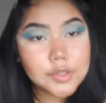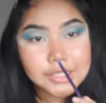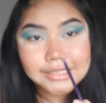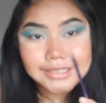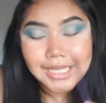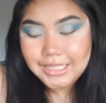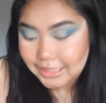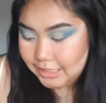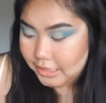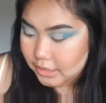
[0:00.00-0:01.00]
Real
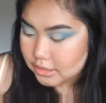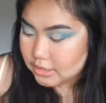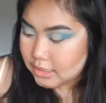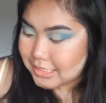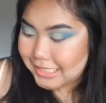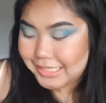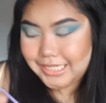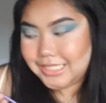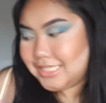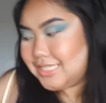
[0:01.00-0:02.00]
Techniques. It's a
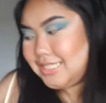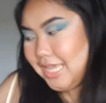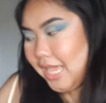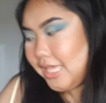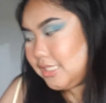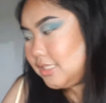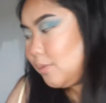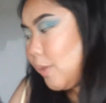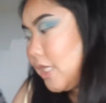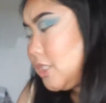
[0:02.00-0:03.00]
little stained
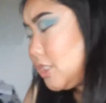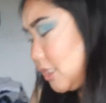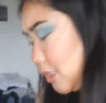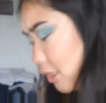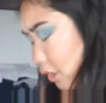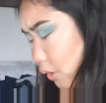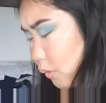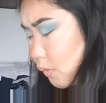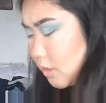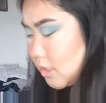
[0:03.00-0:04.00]
because she's
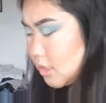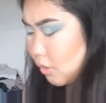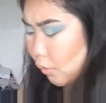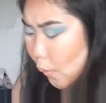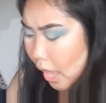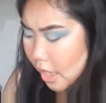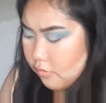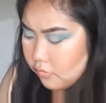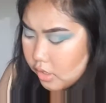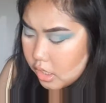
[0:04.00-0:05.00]
used or
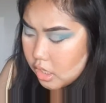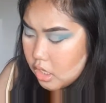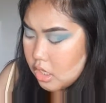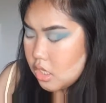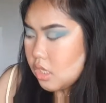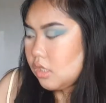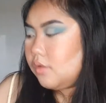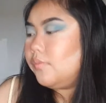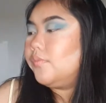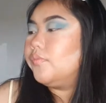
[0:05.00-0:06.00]
whatever.
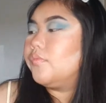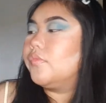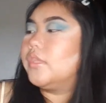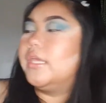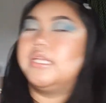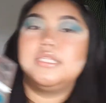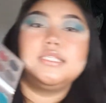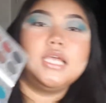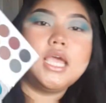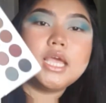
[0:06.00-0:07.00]
I'm gonna
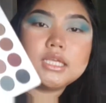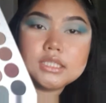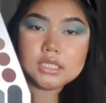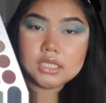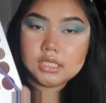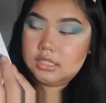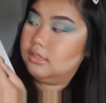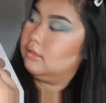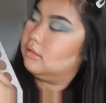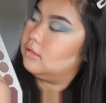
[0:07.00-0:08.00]
take
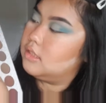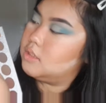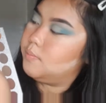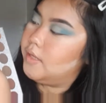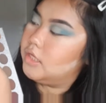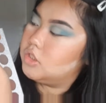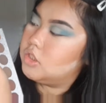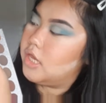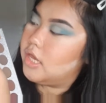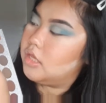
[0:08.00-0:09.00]
this pink
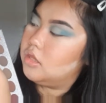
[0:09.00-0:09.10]
shade,